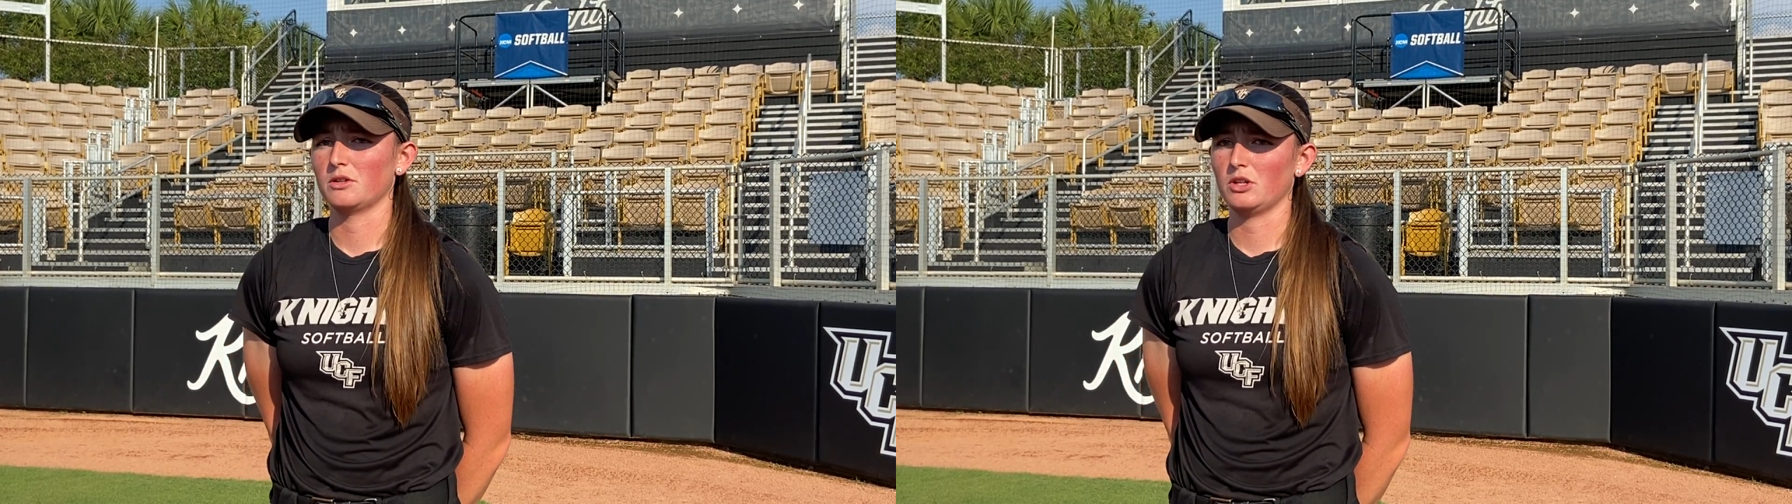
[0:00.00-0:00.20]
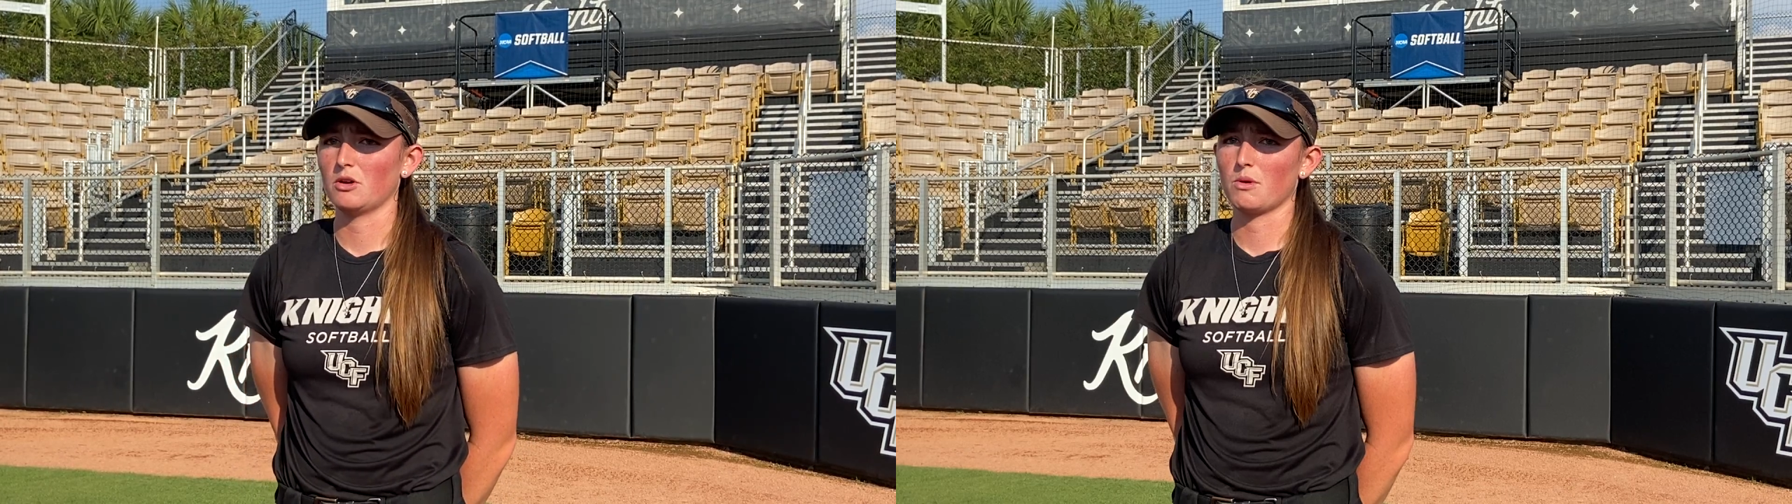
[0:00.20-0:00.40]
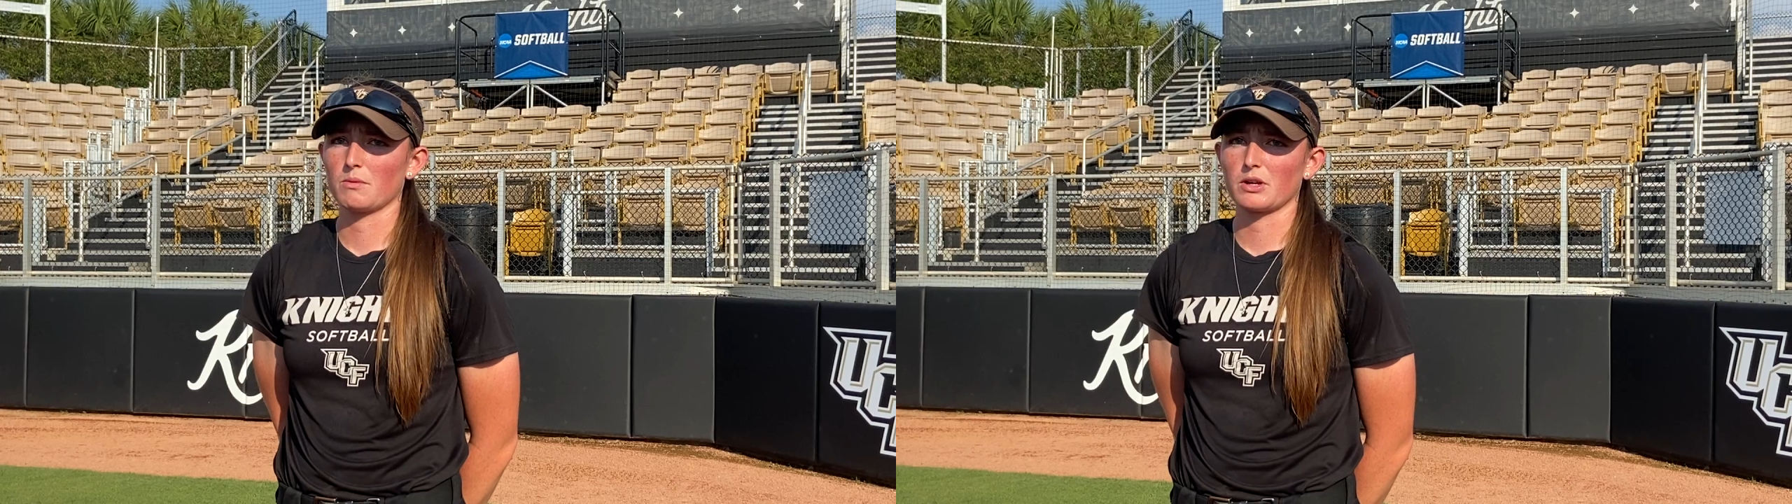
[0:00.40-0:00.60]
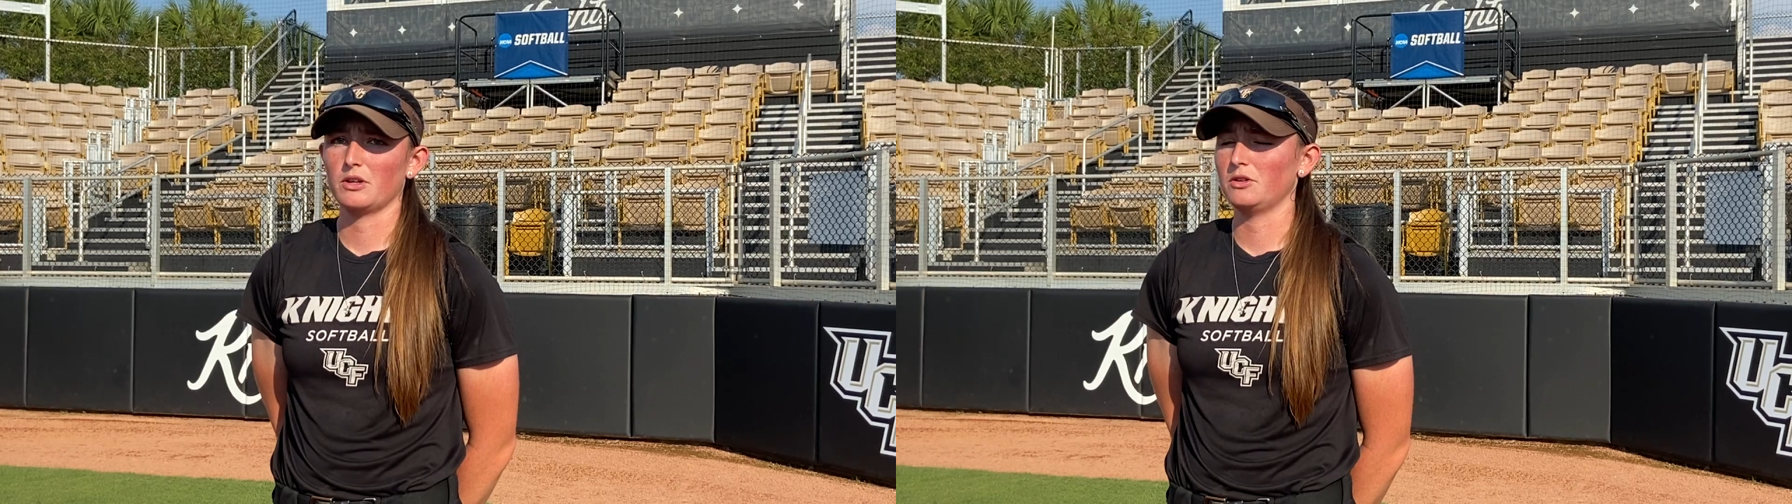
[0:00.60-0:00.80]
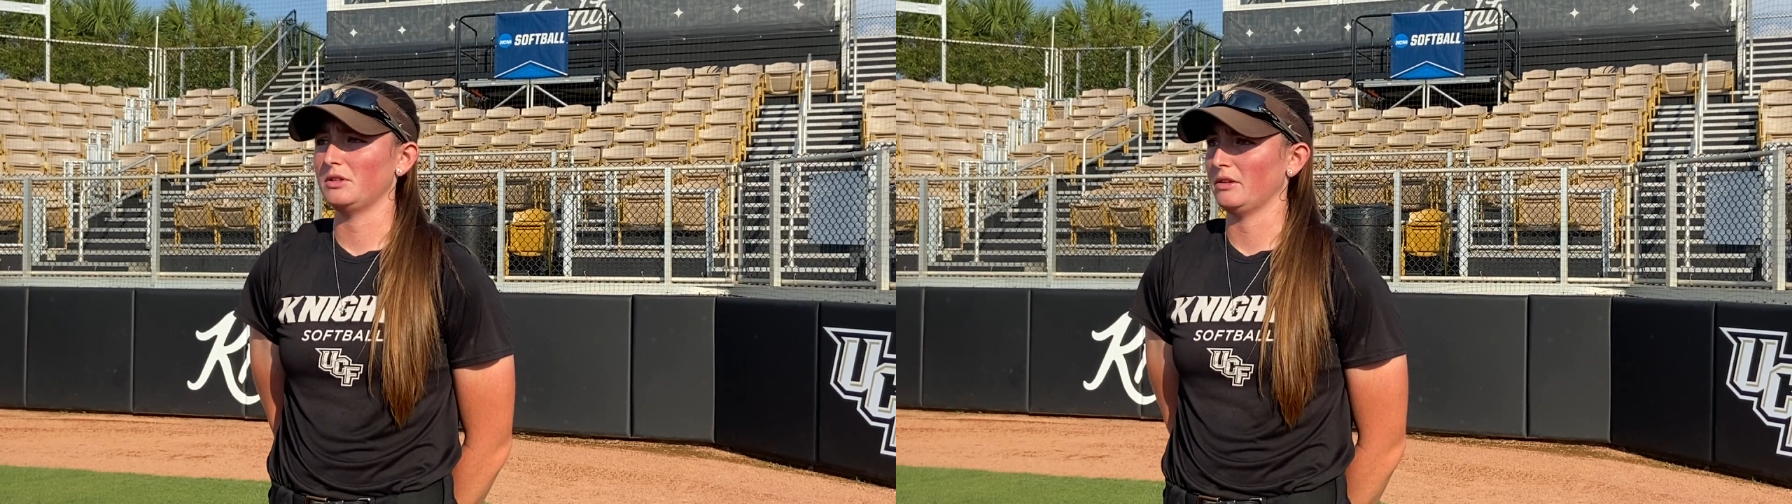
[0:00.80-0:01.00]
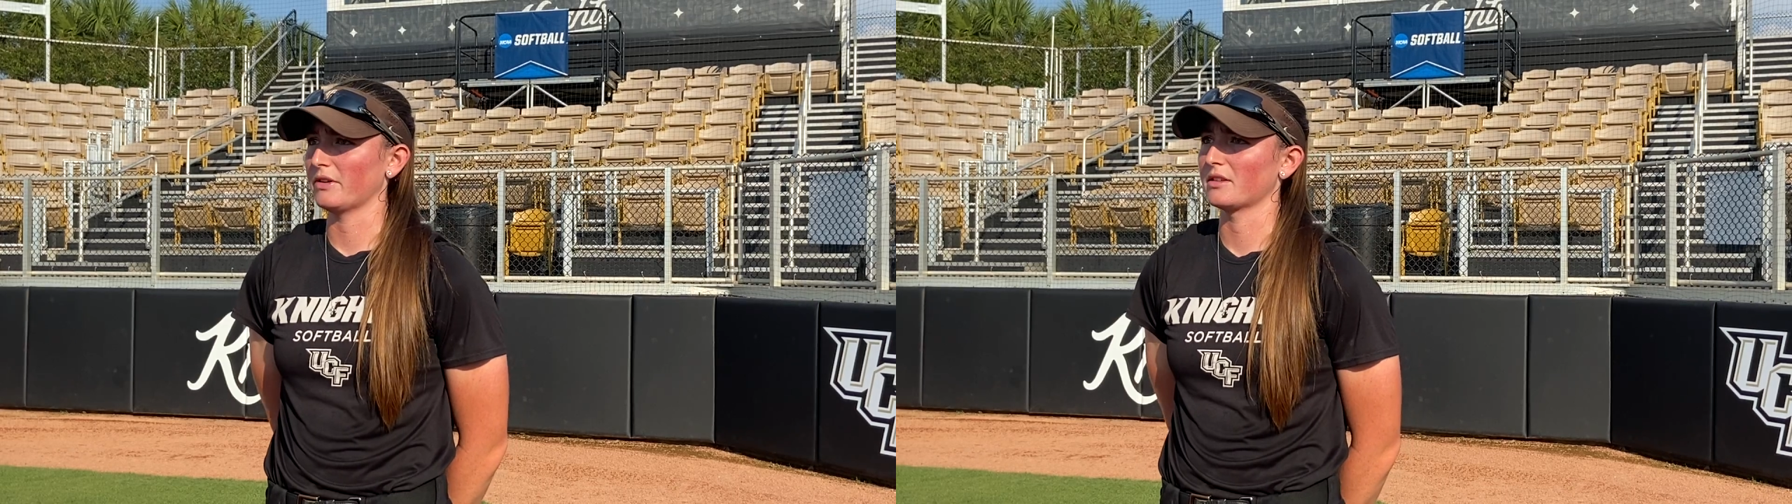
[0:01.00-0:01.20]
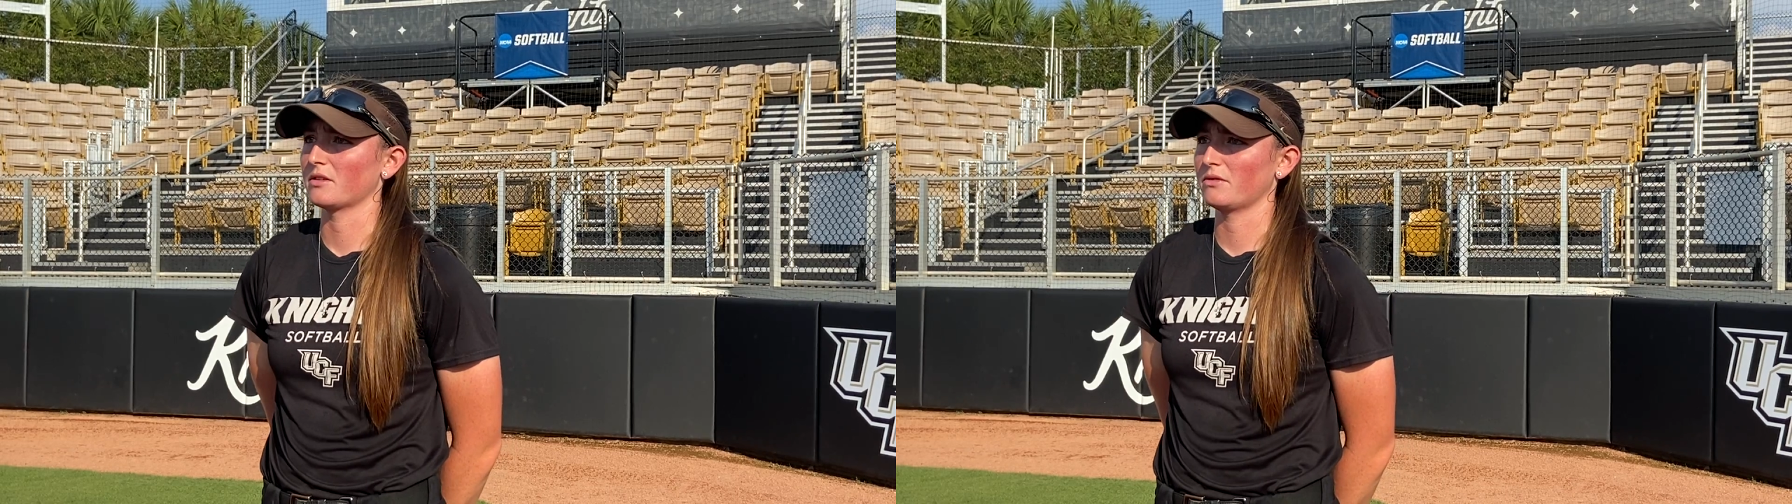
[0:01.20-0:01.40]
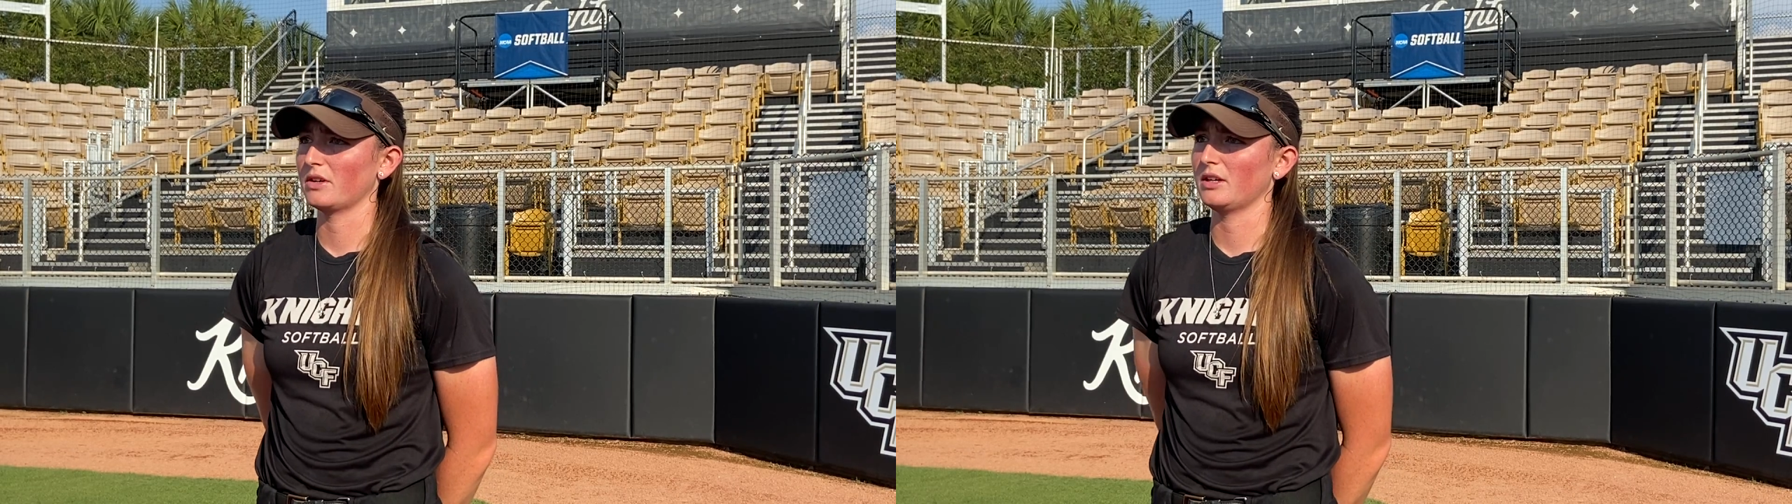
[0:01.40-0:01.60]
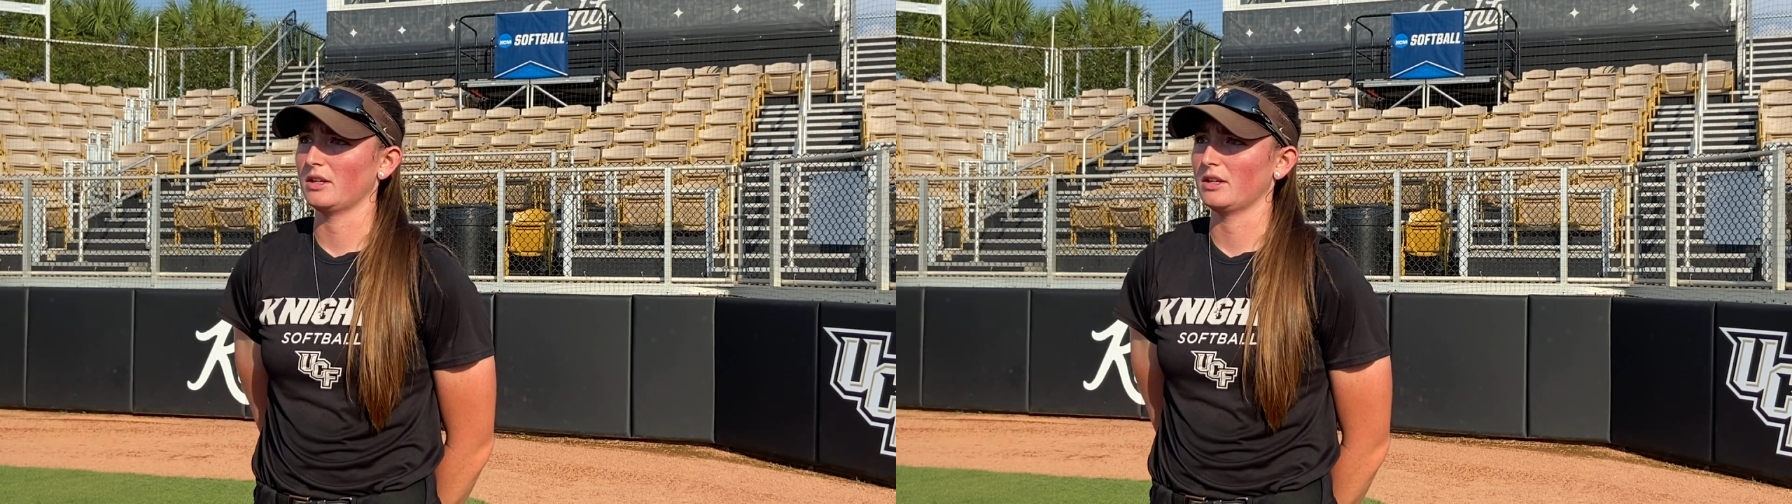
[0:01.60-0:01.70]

you know, what we're going to do defensively